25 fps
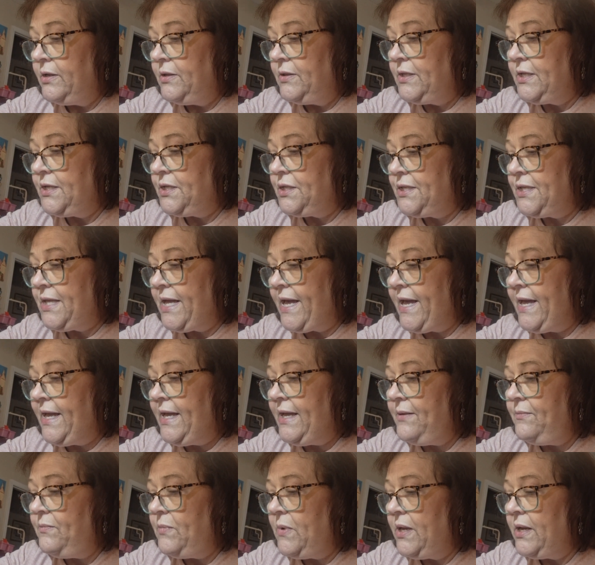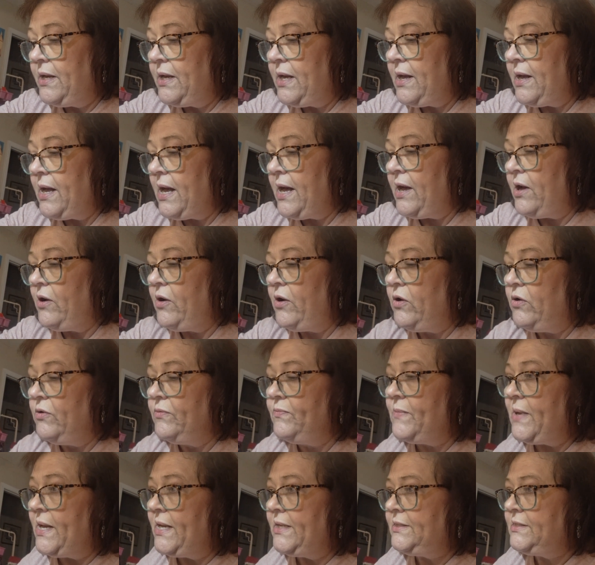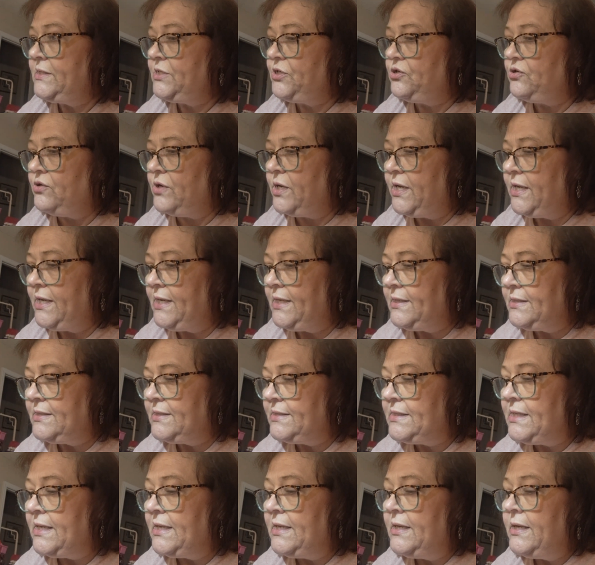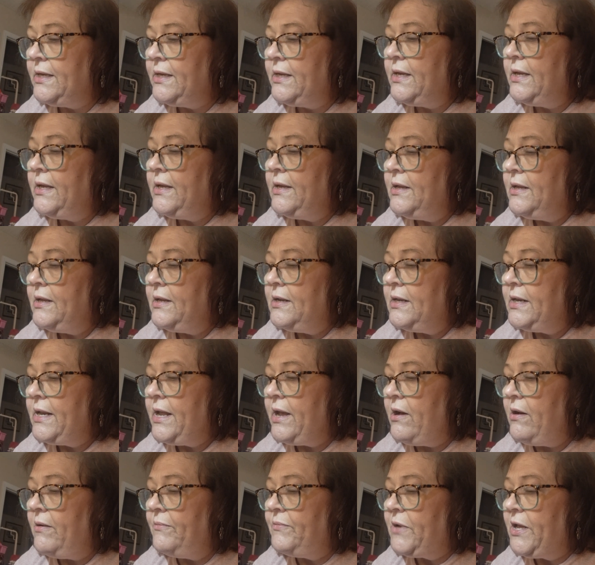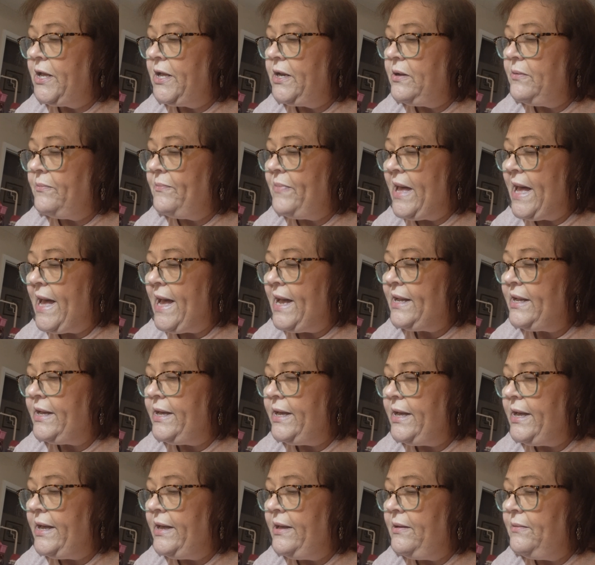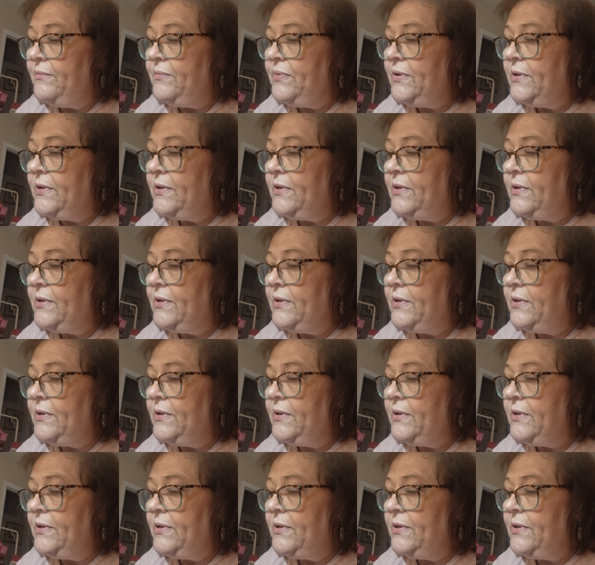the same. I hold my strings. Now I'm going to back up,